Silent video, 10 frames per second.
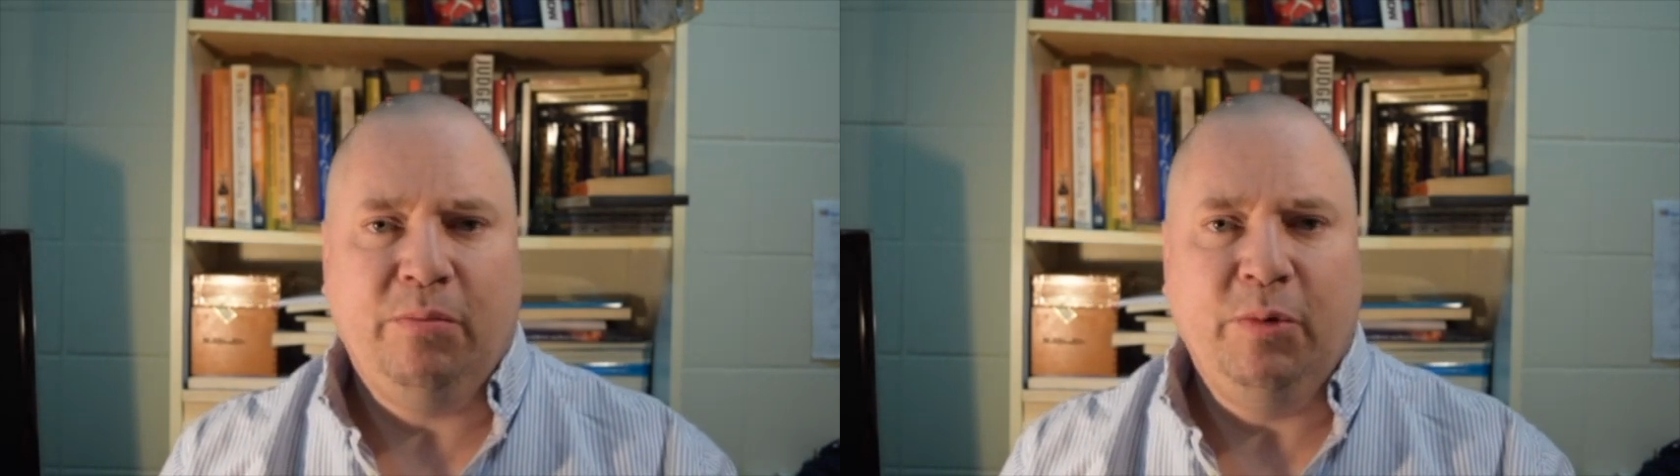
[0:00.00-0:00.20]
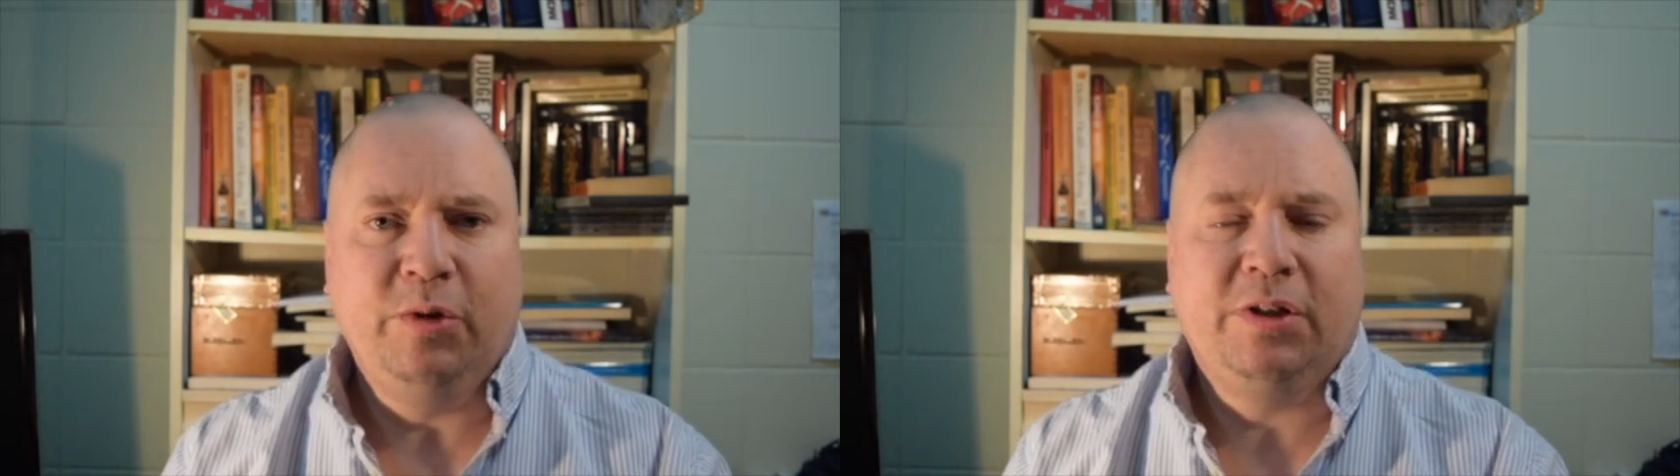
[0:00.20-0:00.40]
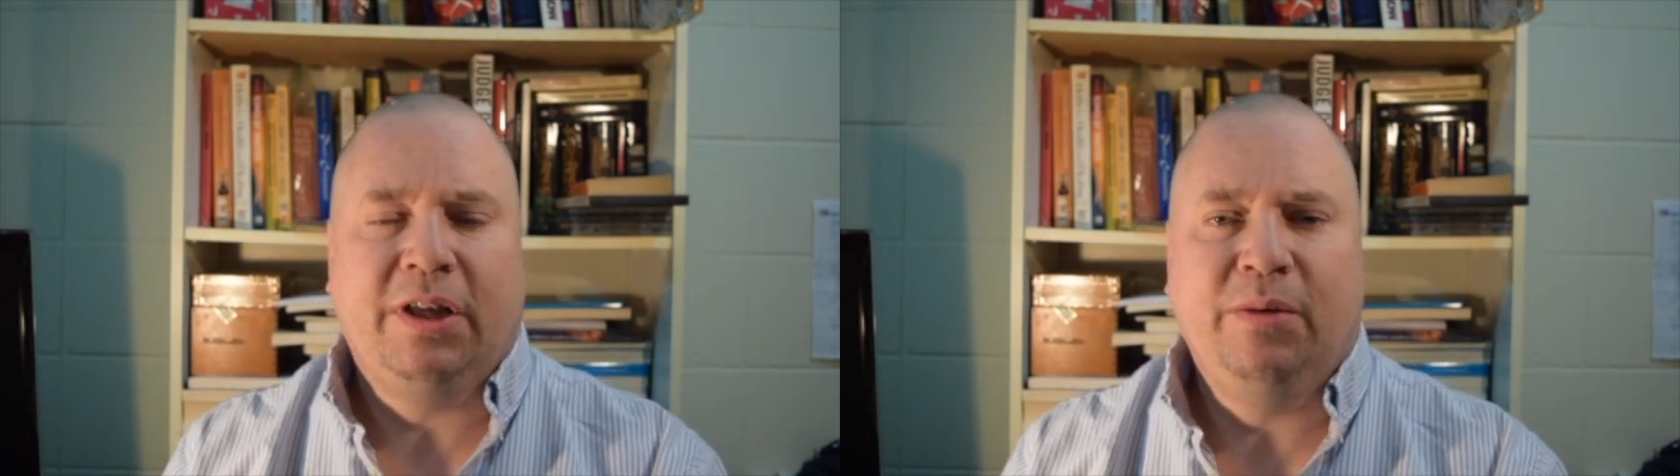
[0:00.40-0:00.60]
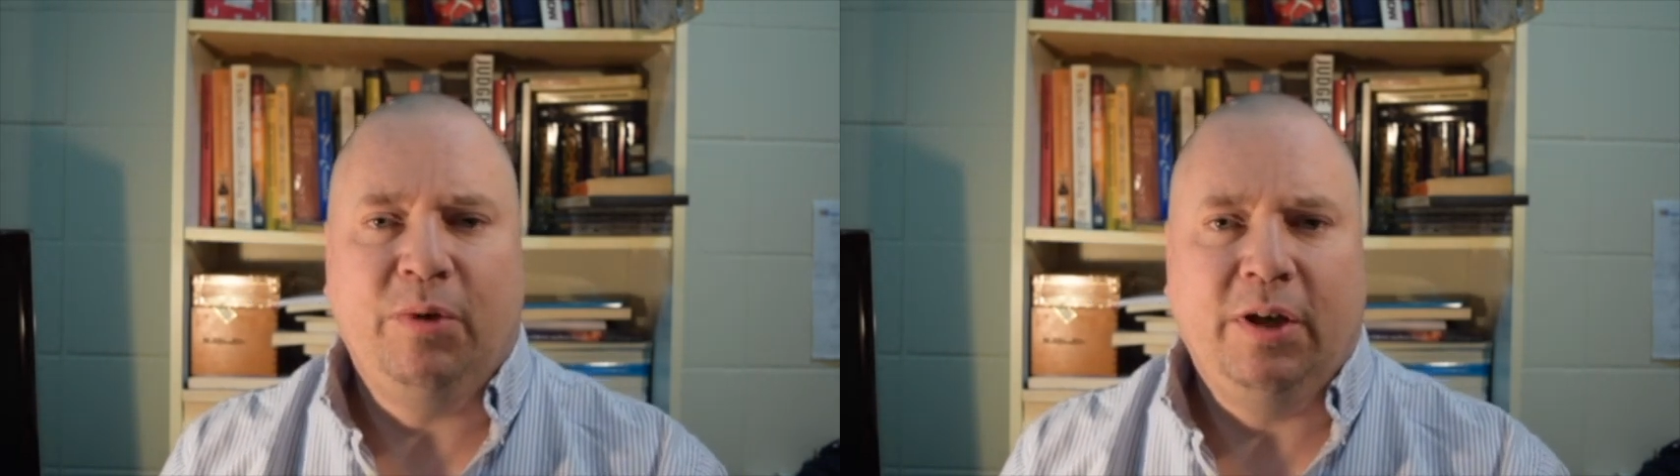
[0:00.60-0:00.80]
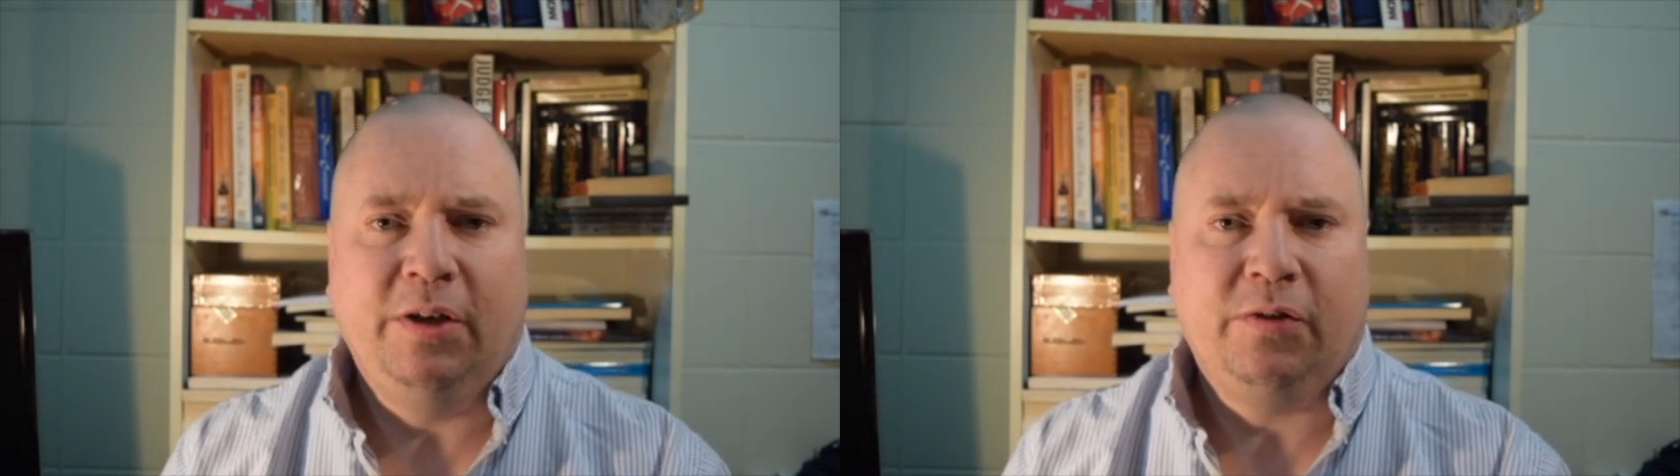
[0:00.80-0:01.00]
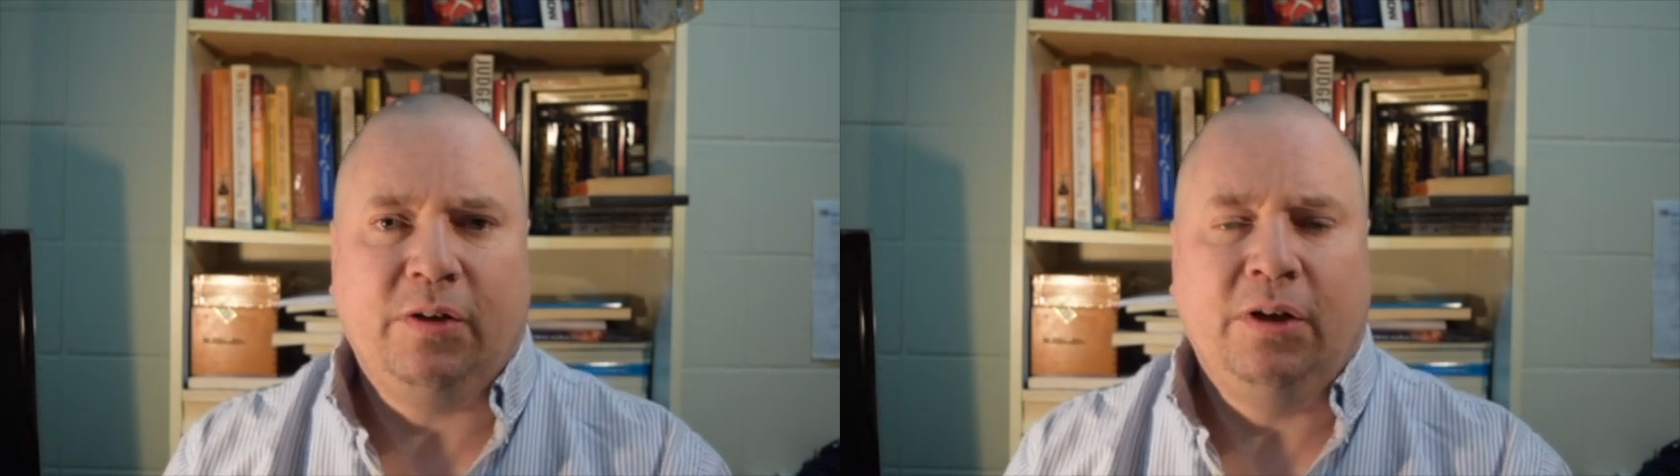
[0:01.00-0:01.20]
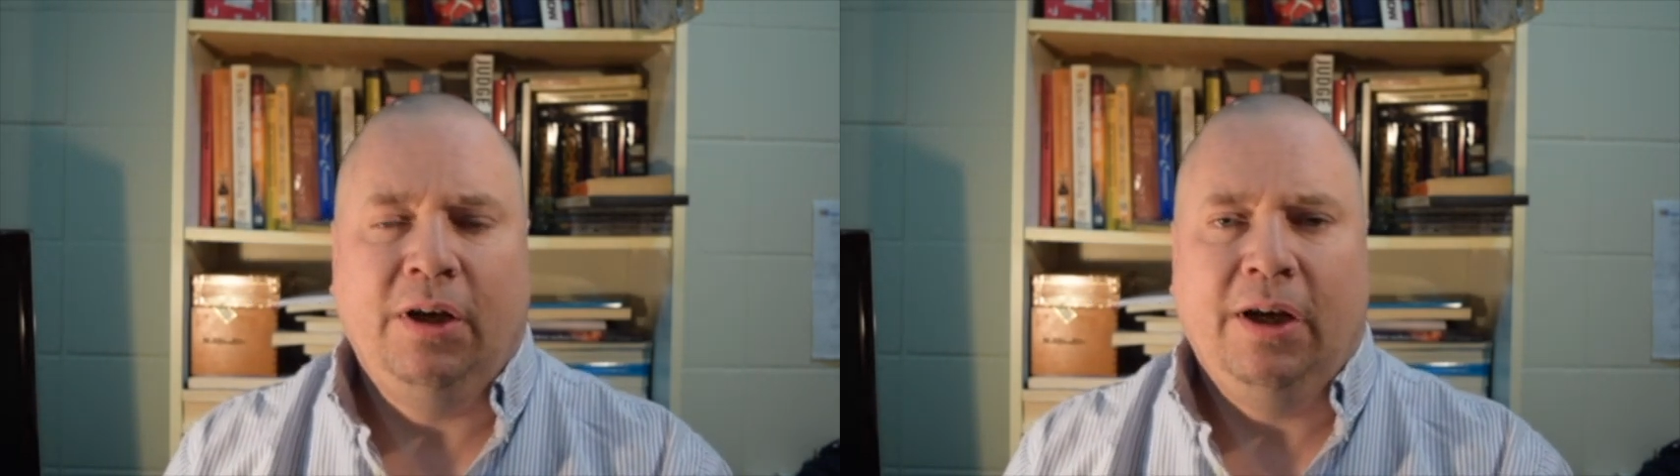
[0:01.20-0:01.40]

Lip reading: mood stabilizer,